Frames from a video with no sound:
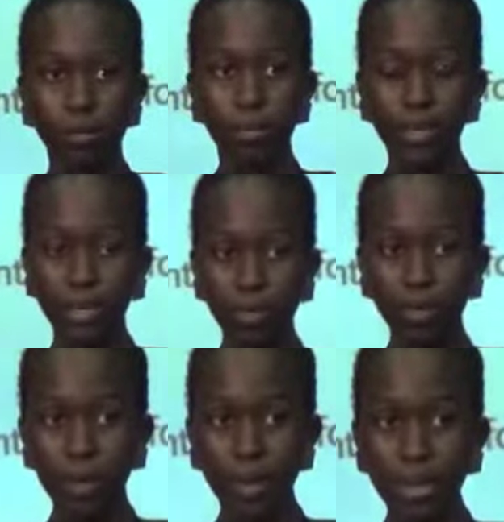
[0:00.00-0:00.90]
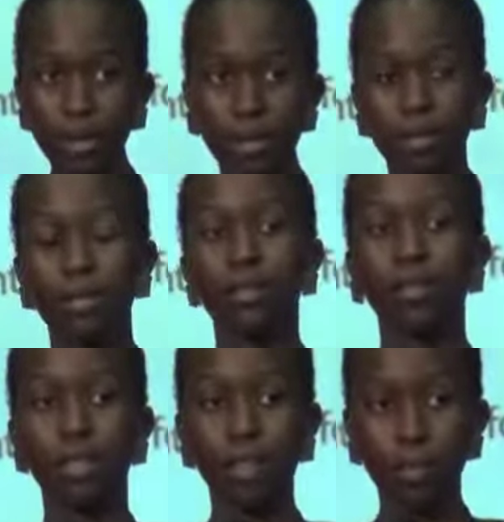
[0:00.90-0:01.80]
pregnant women,
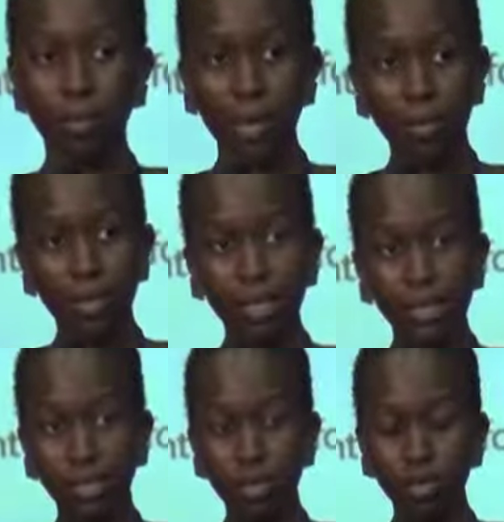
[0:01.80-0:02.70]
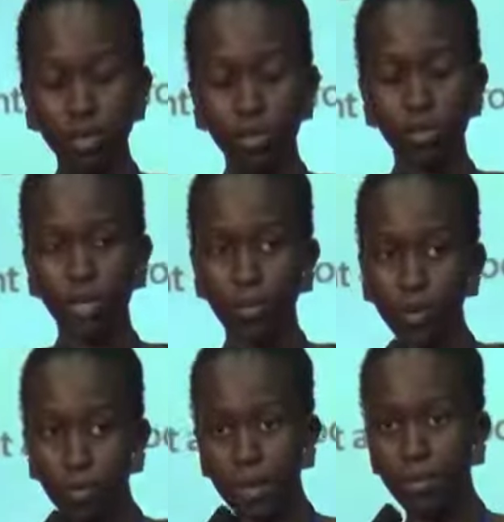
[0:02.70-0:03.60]
the babies, newly
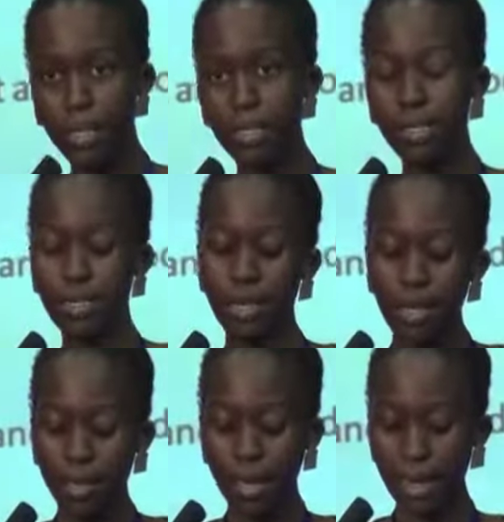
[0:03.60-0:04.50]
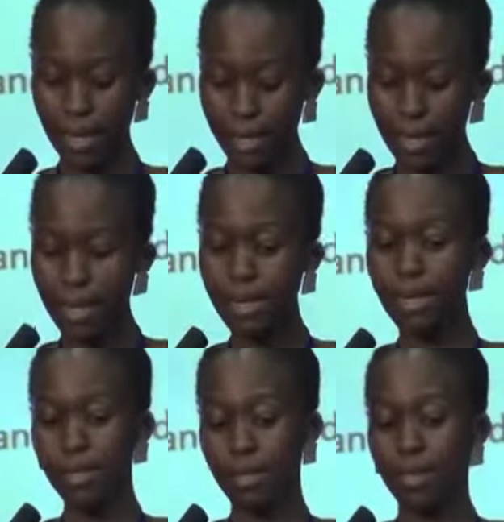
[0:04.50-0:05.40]
born babies, the
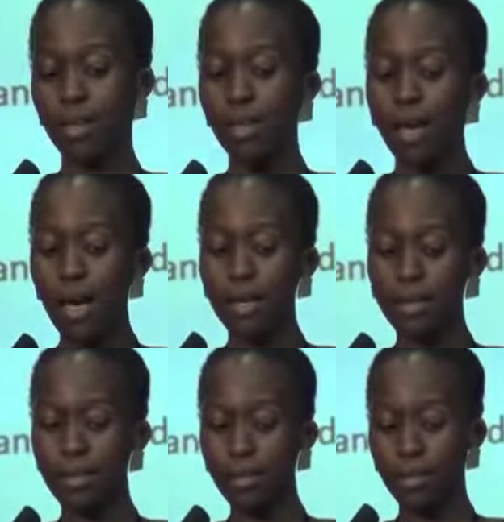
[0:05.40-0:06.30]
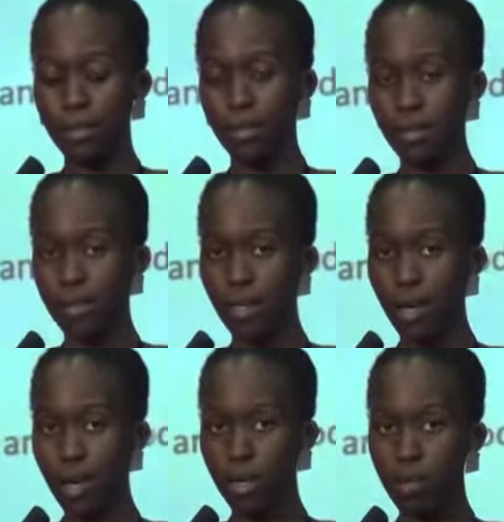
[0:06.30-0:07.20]
elderly, and
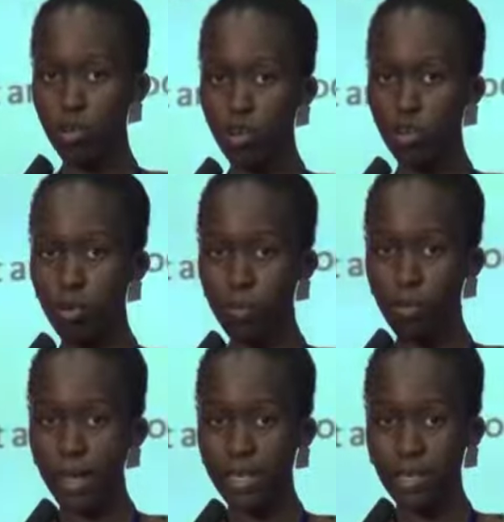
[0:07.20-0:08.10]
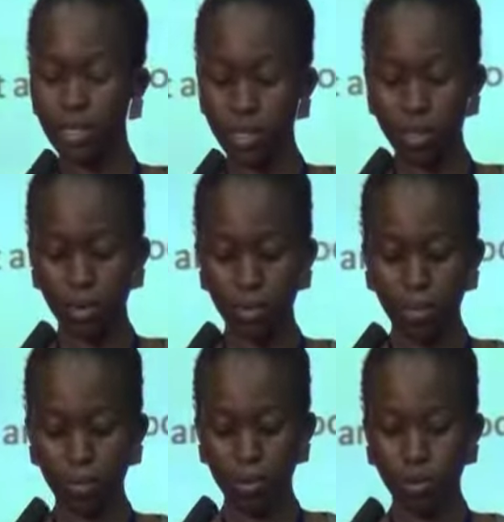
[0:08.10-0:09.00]
the immunocompromised
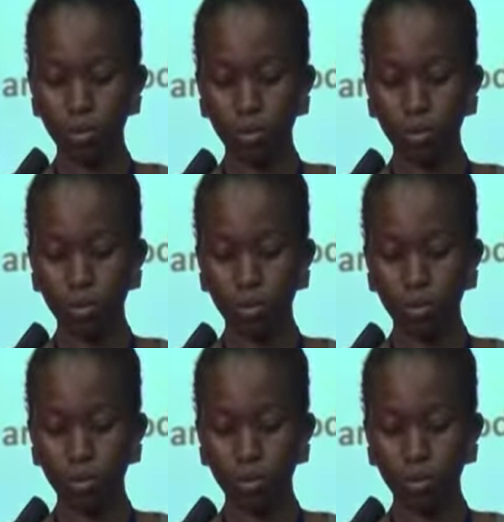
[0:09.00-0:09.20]
people.